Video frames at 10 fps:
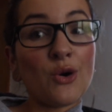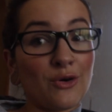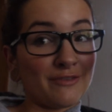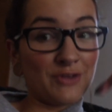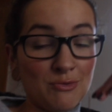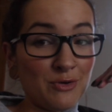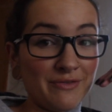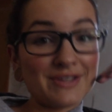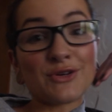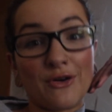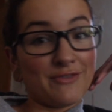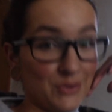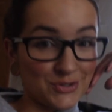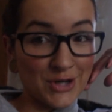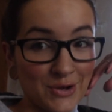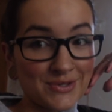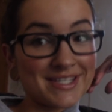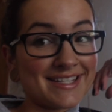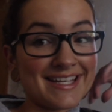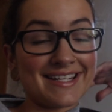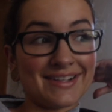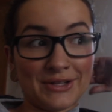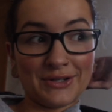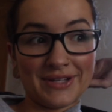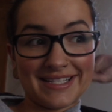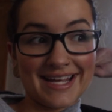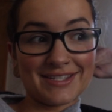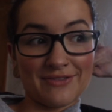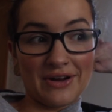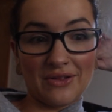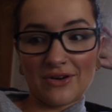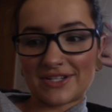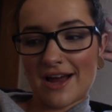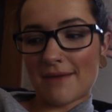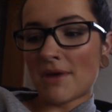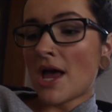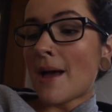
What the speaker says: or a few movies or a few shows, since it clearly takes a very long time.